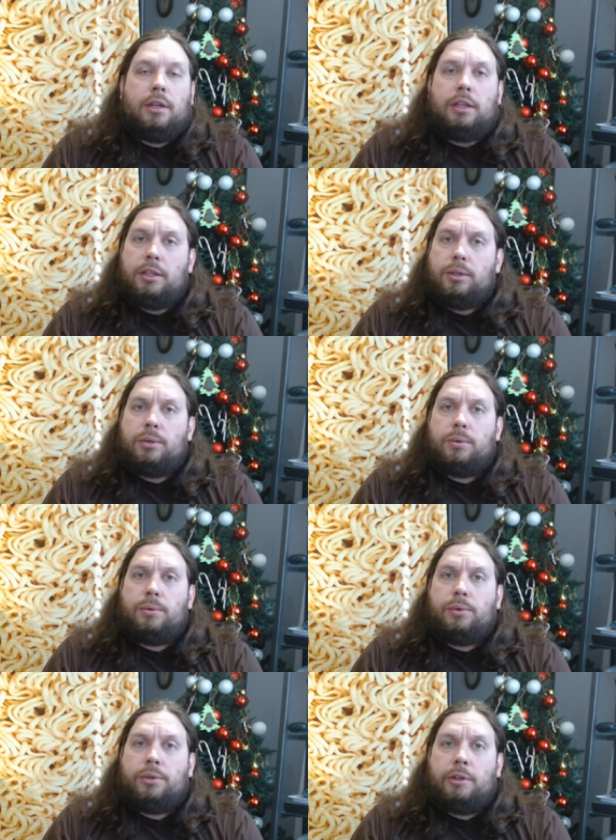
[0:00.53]

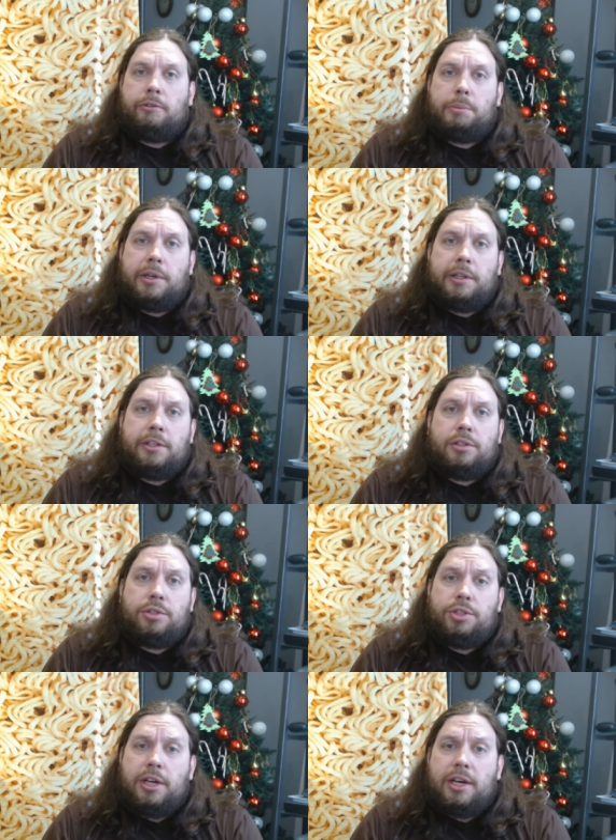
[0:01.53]
Hello, everybody. This is
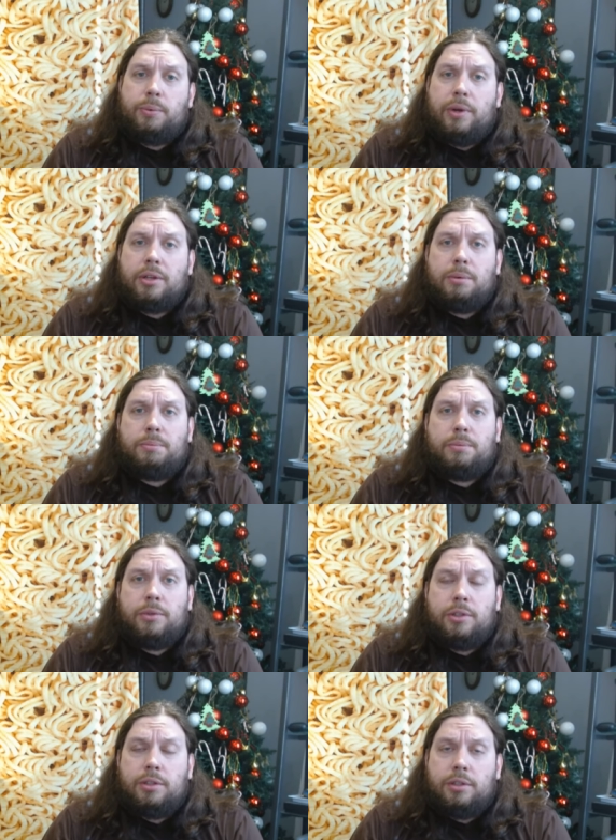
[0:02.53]
John. Welcome
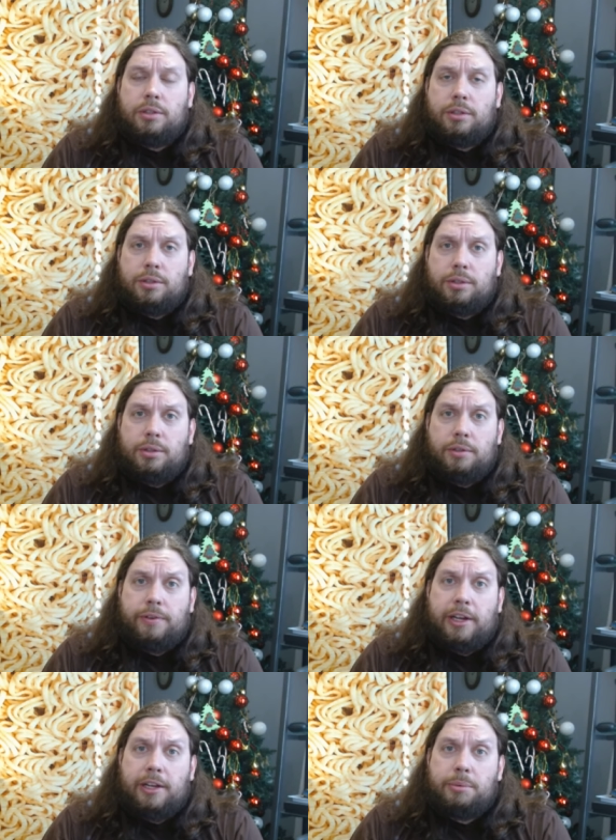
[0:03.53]
to the
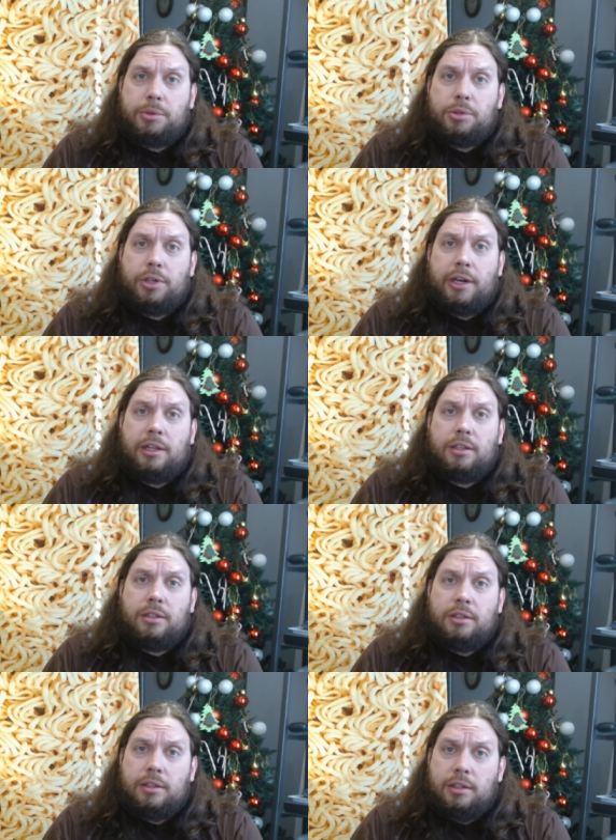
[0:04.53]
Fat Hipster channel
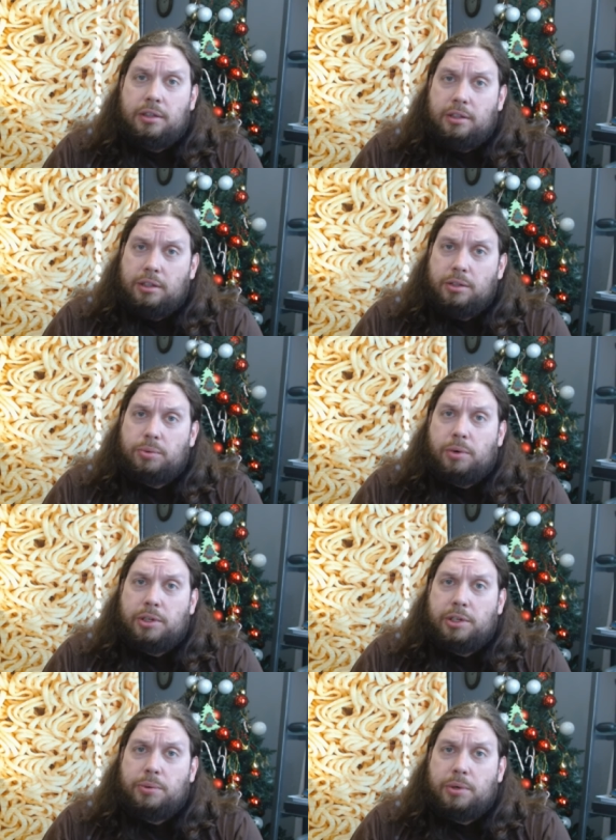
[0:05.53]
in the year
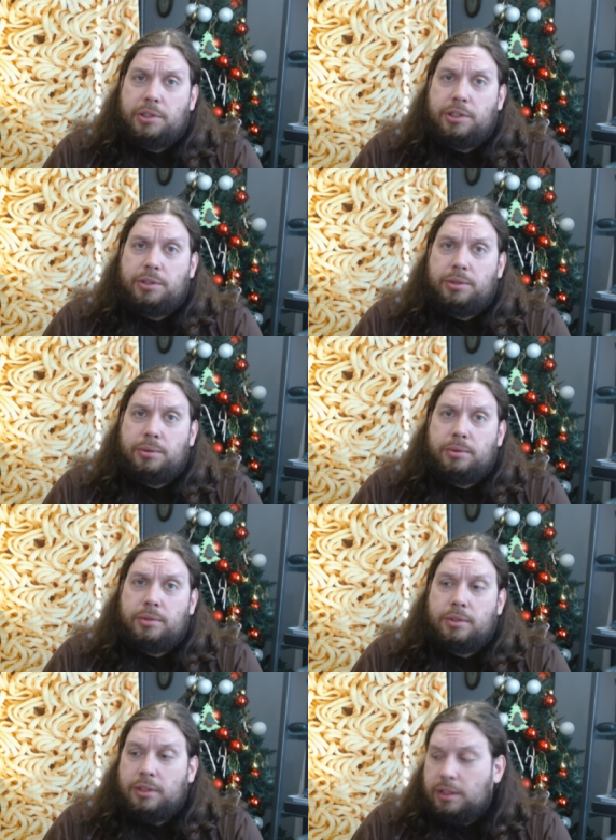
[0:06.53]
2022.
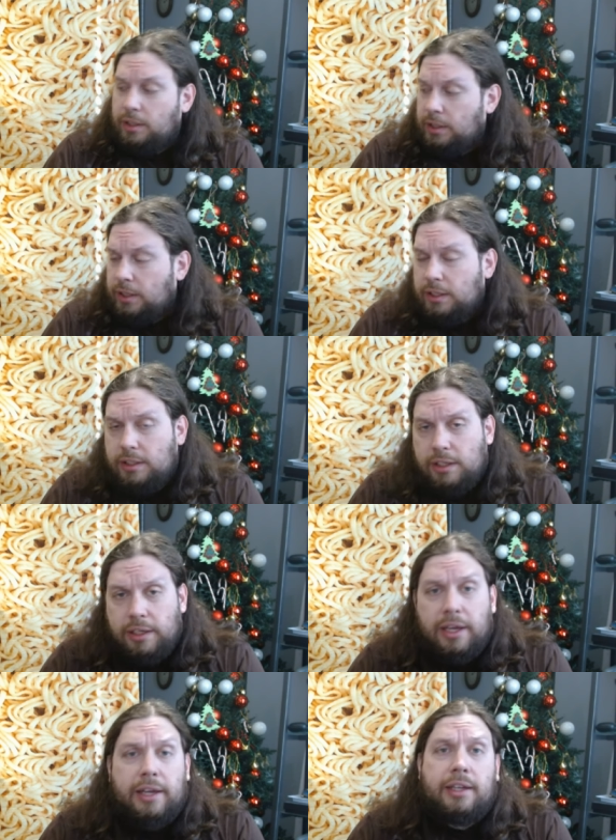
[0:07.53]

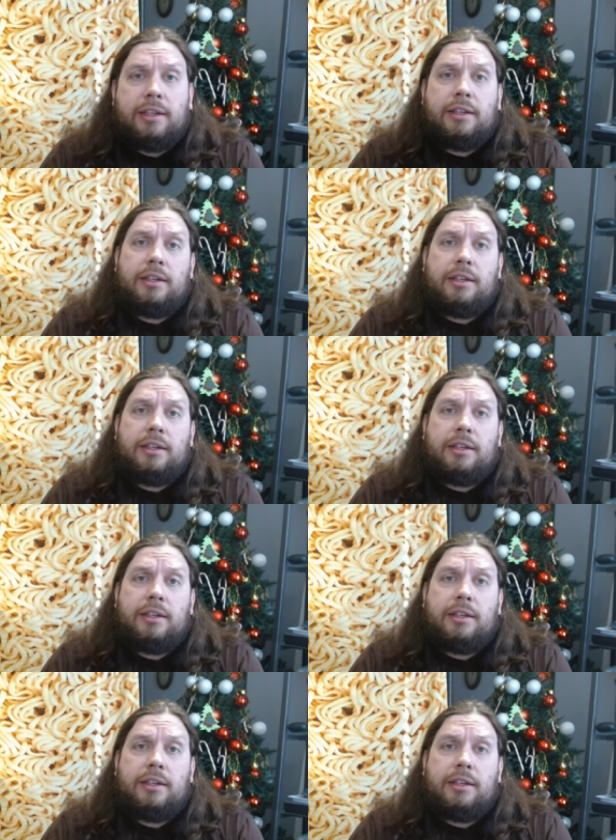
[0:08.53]
Today,